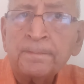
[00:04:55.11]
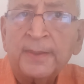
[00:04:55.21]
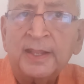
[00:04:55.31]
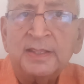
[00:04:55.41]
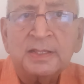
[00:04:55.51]

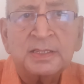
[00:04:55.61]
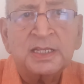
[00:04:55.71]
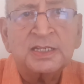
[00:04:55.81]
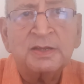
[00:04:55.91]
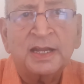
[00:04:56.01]
Then
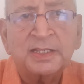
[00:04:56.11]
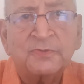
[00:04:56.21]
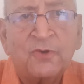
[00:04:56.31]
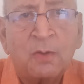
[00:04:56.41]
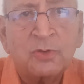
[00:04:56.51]
there's
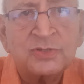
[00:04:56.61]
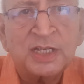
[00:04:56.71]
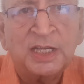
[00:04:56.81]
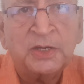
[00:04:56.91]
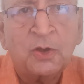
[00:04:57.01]
another form of
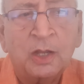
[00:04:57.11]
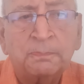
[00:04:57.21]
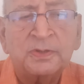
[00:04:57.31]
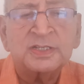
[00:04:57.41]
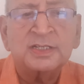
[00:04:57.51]
selling
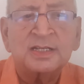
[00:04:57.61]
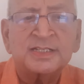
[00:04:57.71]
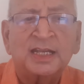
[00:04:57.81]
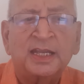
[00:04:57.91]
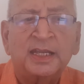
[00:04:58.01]
called personal
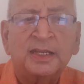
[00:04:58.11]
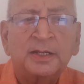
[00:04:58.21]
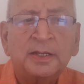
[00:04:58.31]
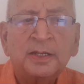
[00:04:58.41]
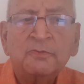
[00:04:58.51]
selling,
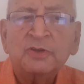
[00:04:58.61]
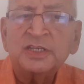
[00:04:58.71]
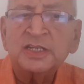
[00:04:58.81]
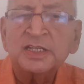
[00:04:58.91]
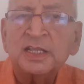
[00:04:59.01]
which
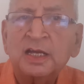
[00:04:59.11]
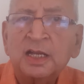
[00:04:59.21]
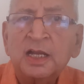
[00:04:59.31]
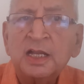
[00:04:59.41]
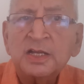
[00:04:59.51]
is in the
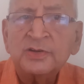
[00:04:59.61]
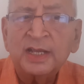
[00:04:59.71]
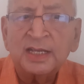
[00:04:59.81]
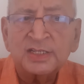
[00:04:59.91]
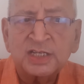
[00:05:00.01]

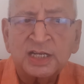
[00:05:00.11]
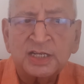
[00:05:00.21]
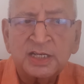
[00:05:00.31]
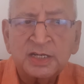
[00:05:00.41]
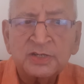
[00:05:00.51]
real
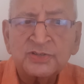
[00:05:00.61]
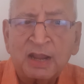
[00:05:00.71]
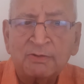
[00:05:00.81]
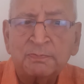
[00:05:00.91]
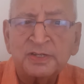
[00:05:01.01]
estate,
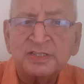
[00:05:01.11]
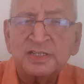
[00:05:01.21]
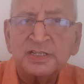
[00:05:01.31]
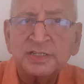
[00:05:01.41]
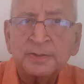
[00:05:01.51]
travel
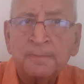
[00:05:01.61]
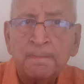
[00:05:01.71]
business.